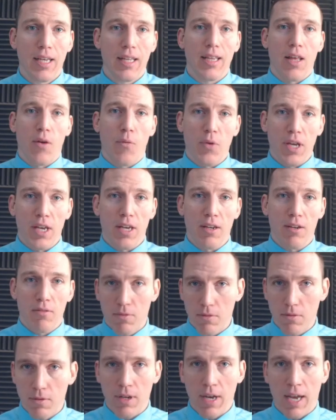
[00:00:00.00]
that we had
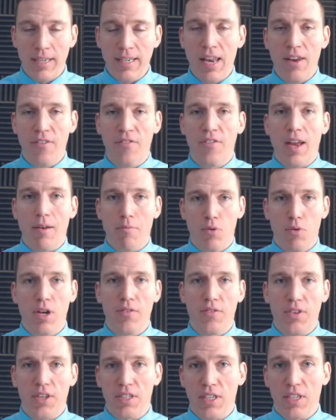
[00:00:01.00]
identified
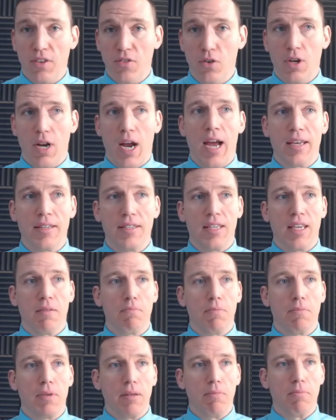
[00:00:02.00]
previously for
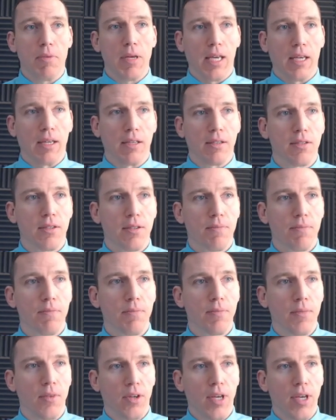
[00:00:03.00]
ICMP pings,
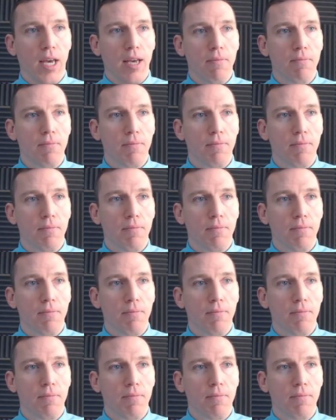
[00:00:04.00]
okay?